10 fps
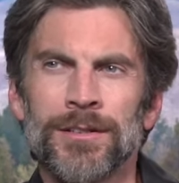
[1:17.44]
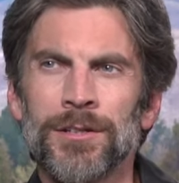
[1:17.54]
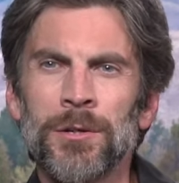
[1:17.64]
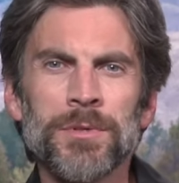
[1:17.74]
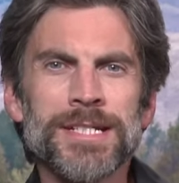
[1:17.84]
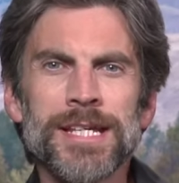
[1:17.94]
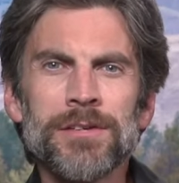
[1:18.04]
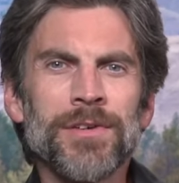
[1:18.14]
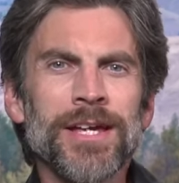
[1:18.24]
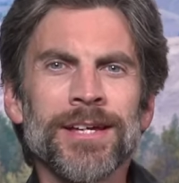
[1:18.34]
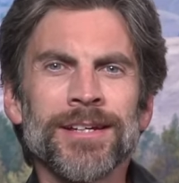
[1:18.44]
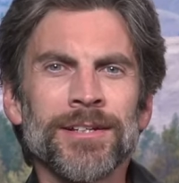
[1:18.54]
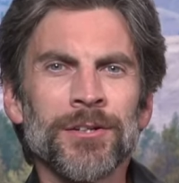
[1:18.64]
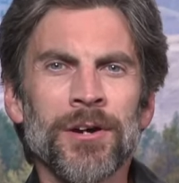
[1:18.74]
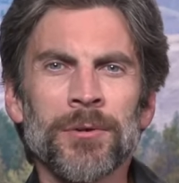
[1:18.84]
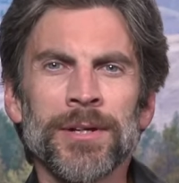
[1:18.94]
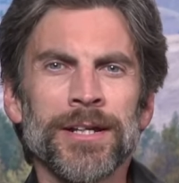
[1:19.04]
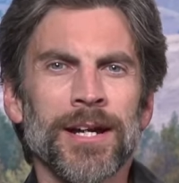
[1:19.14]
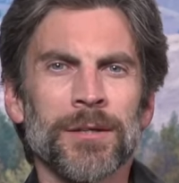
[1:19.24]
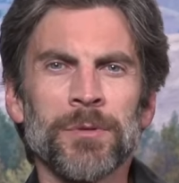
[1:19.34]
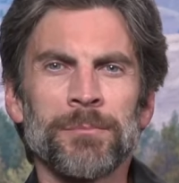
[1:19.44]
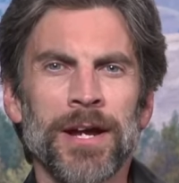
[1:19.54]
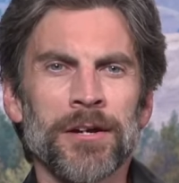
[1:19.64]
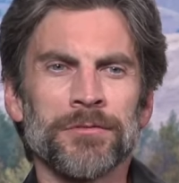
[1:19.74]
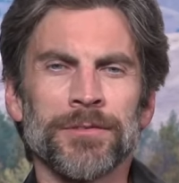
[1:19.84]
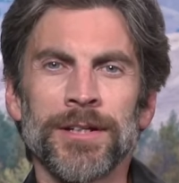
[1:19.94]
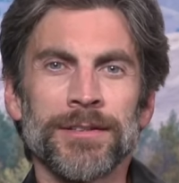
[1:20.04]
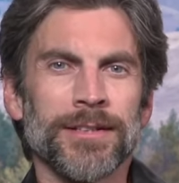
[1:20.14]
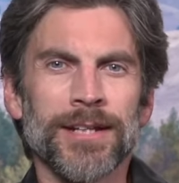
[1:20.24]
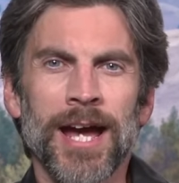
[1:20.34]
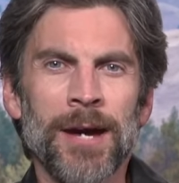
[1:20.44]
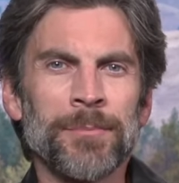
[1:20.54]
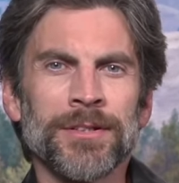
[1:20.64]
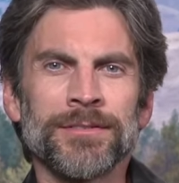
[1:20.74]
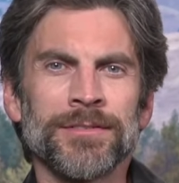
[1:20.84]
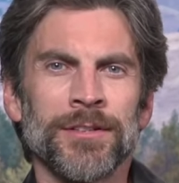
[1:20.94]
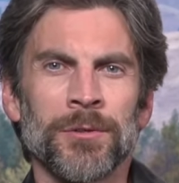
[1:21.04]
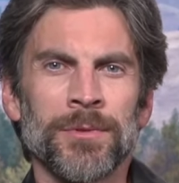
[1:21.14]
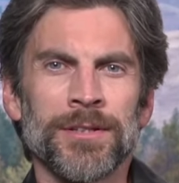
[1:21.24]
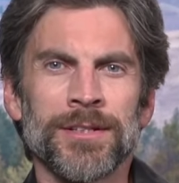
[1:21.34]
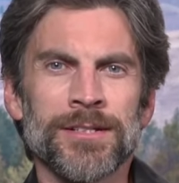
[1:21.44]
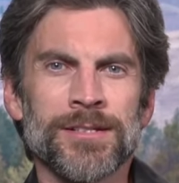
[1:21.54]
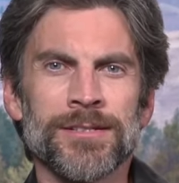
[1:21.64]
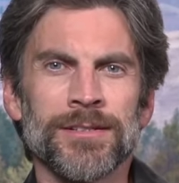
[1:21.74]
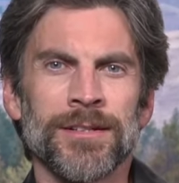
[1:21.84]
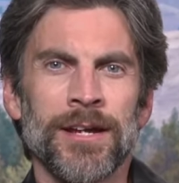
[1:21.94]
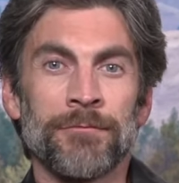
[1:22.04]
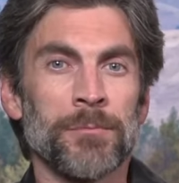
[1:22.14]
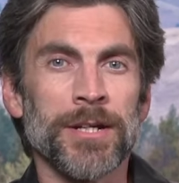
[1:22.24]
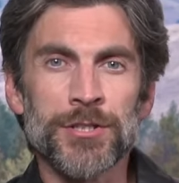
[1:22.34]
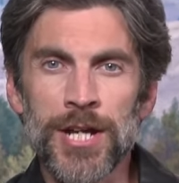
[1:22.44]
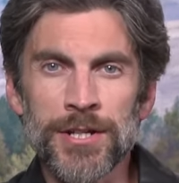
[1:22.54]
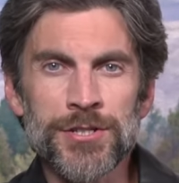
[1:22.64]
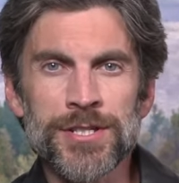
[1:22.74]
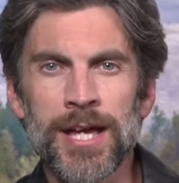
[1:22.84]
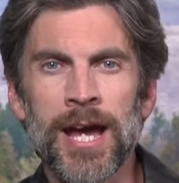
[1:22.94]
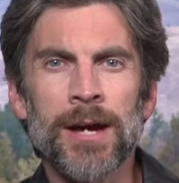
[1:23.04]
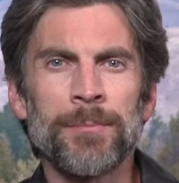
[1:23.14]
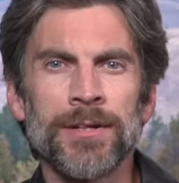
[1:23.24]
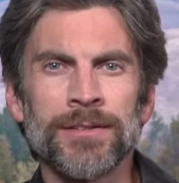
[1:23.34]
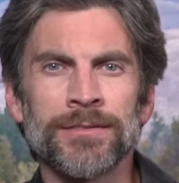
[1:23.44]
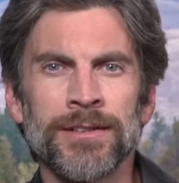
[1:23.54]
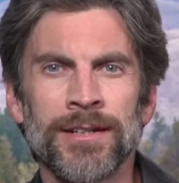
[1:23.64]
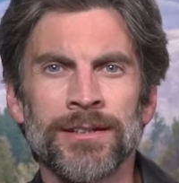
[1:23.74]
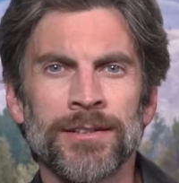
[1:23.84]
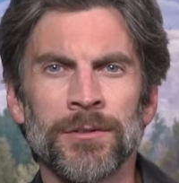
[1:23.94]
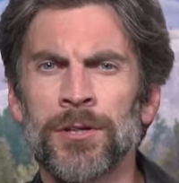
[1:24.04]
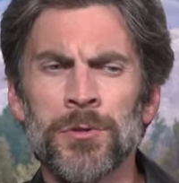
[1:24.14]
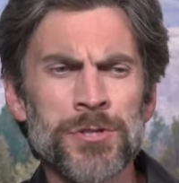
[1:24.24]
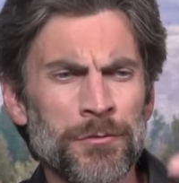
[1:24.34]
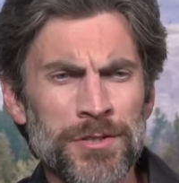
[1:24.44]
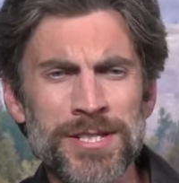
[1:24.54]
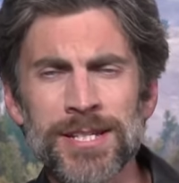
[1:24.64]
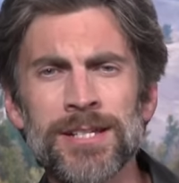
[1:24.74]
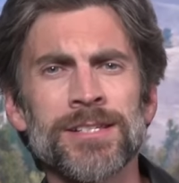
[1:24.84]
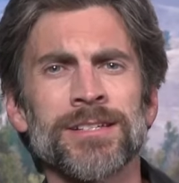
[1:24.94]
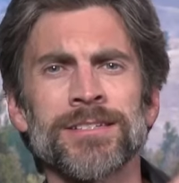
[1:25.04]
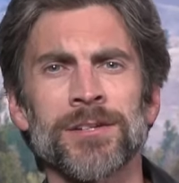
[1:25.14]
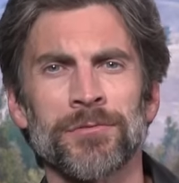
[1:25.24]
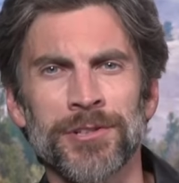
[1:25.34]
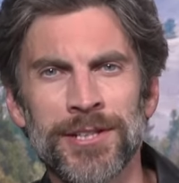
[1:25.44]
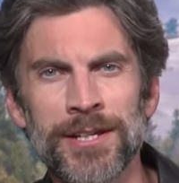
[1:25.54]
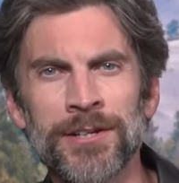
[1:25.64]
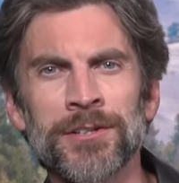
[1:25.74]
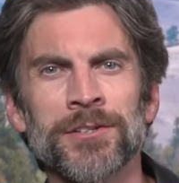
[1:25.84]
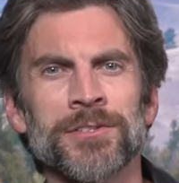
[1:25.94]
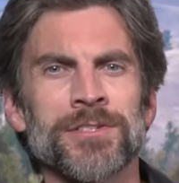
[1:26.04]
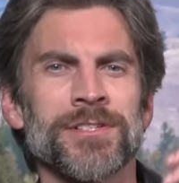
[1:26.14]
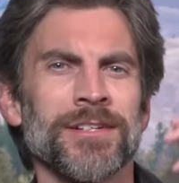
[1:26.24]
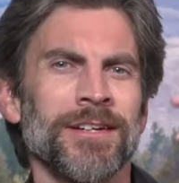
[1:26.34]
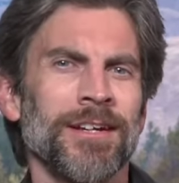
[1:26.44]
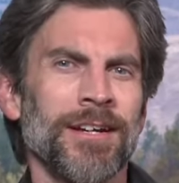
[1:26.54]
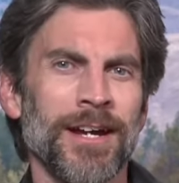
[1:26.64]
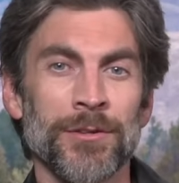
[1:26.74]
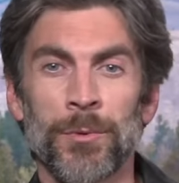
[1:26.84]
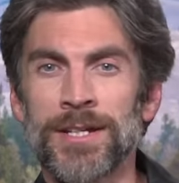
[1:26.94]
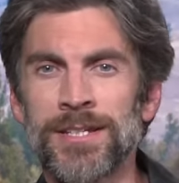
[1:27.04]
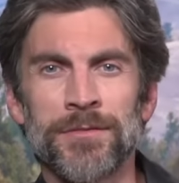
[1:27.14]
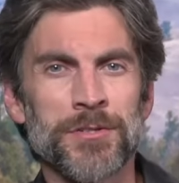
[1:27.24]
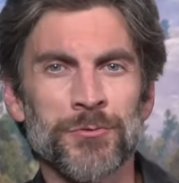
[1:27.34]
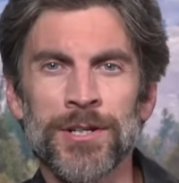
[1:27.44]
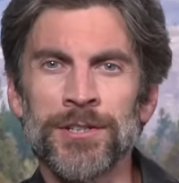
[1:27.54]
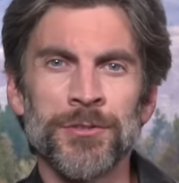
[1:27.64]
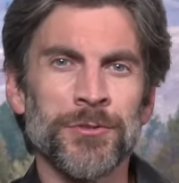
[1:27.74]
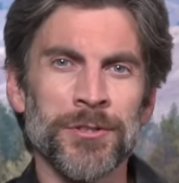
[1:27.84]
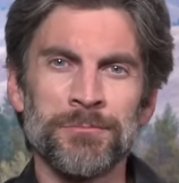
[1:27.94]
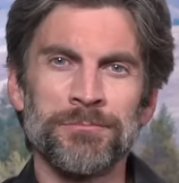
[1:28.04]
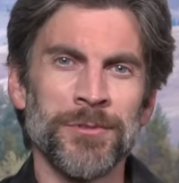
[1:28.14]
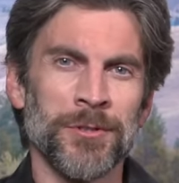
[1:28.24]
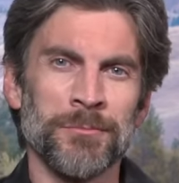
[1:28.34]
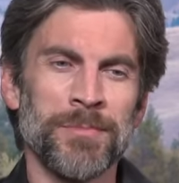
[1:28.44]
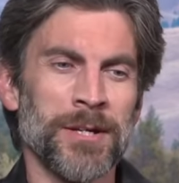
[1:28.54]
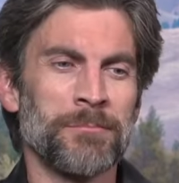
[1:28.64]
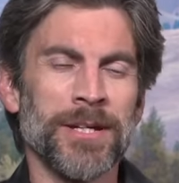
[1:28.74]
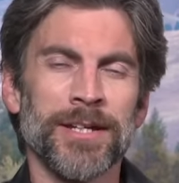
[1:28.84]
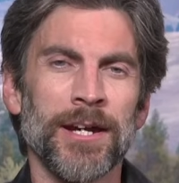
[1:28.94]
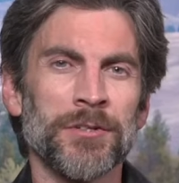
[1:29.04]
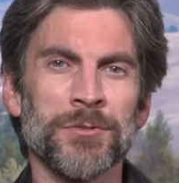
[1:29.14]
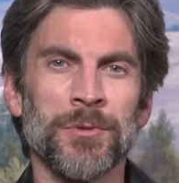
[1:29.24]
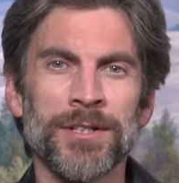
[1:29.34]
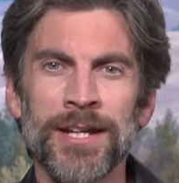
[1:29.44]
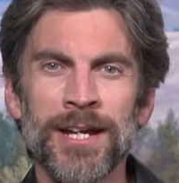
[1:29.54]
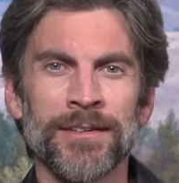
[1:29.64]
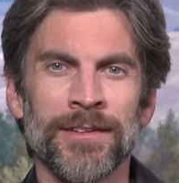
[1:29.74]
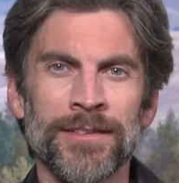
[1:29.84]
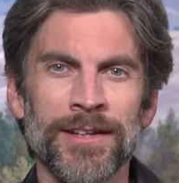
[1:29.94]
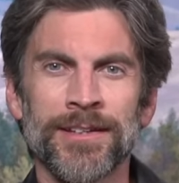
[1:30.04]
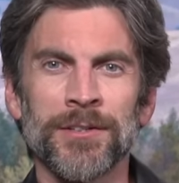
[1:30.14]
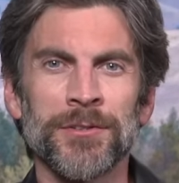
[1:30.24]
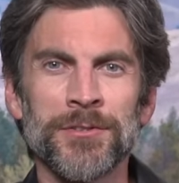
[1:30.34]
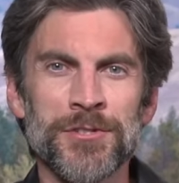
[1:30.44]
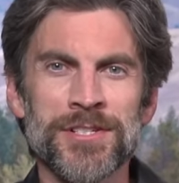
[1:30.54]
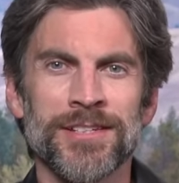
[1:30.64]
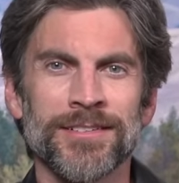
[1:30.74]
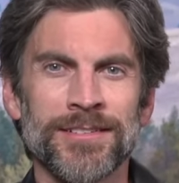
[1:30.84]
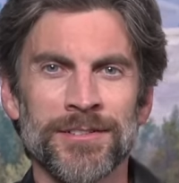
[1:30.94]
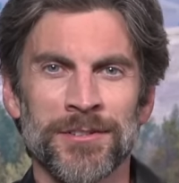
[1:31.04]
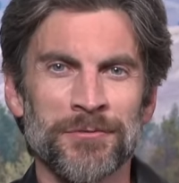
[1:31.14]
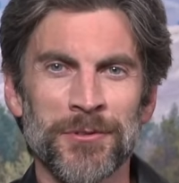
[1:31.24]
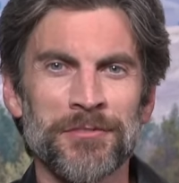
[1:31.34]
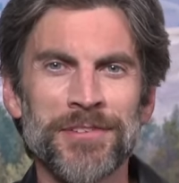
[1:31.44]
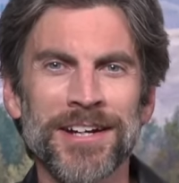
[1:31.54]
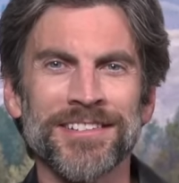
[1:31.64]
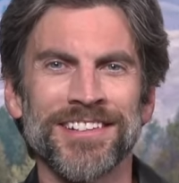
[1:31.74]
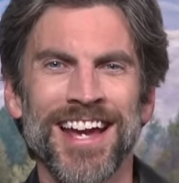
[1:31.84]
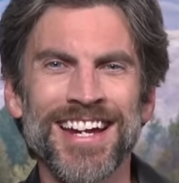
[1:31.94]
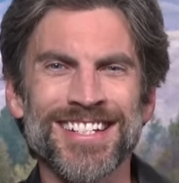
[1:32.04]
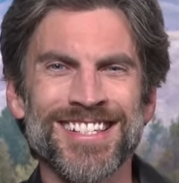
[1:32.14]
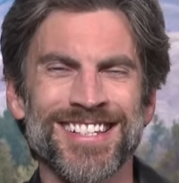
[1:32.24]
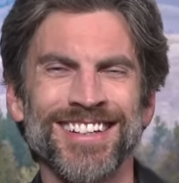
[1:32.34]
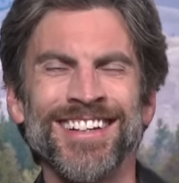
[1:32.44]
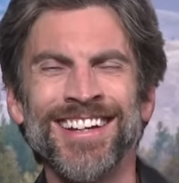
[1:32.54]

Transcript: You know, with T V, you're already kind of prepared for anything to happen, you know, we this and for big changes to happen. And, you know, it goes over seasons, over years. And the way T V's written, you could, you know, be a big character one day and then they kill you just to, to you know, for effect the next.